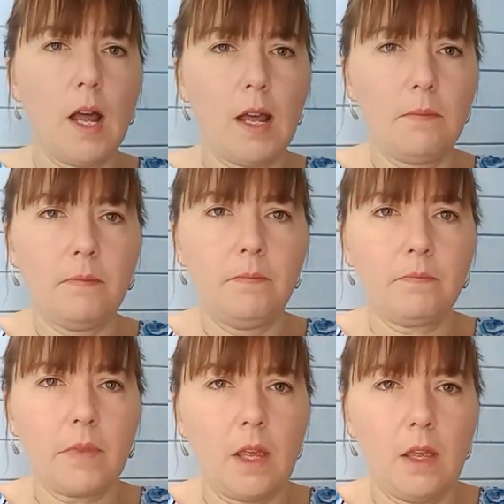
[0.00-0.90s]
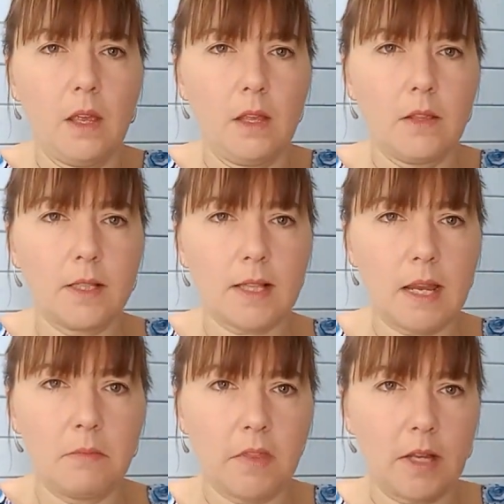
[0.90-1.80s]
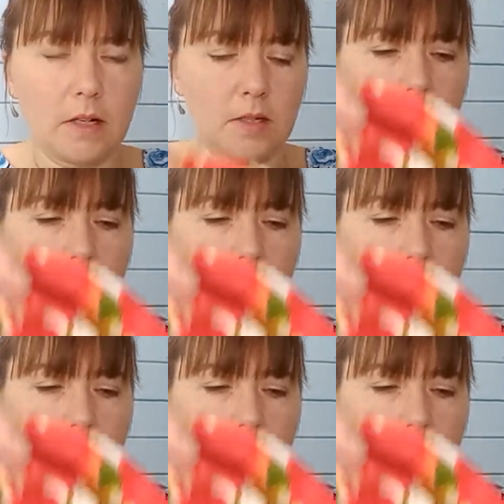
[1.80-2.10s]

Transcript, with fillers: um the same thickness